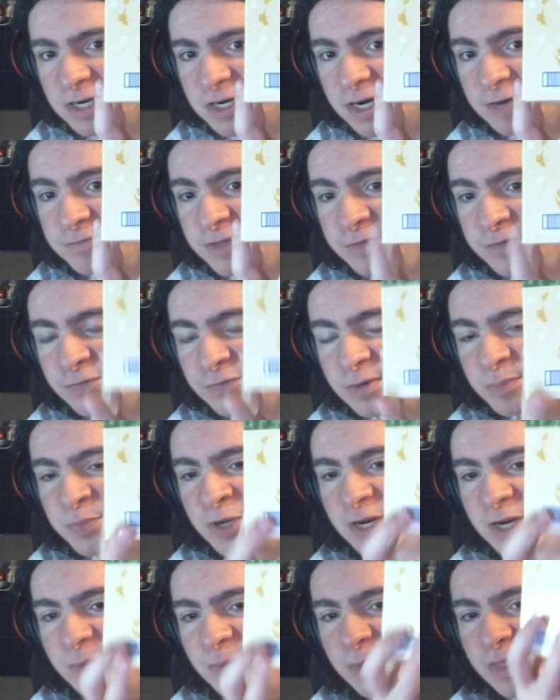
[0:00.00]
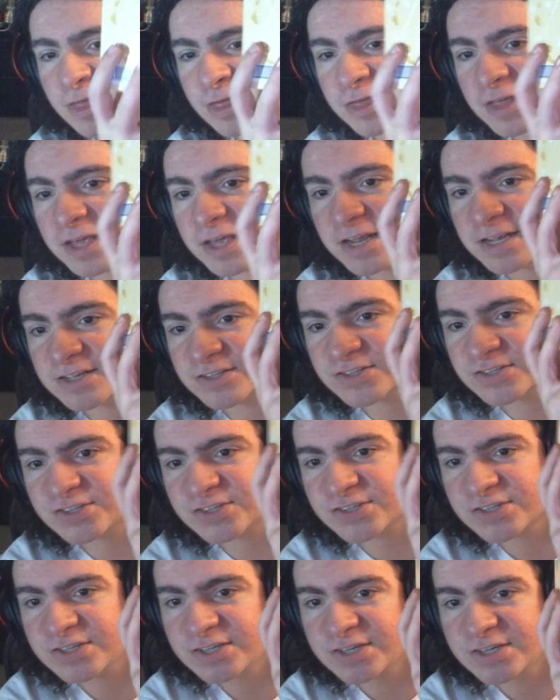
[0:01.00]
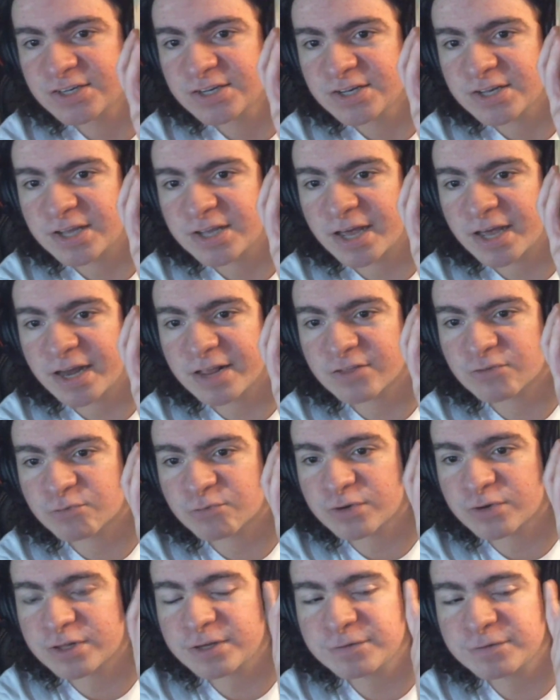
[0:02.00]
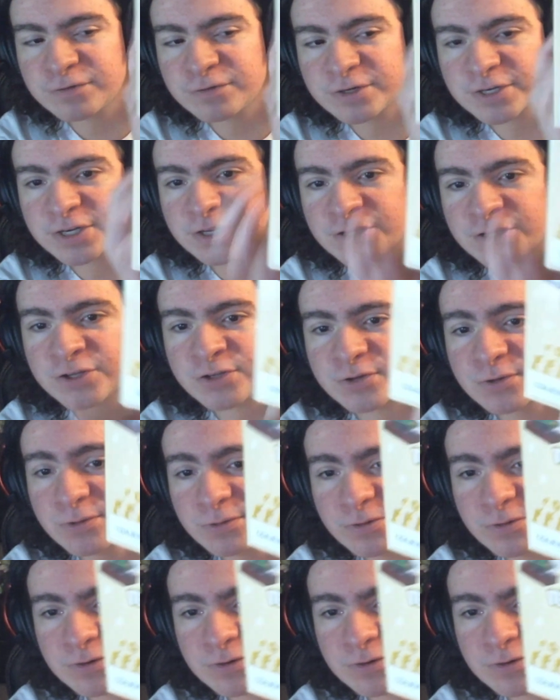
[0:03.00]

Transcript: of different Pikmin things. And it's really freaking cute.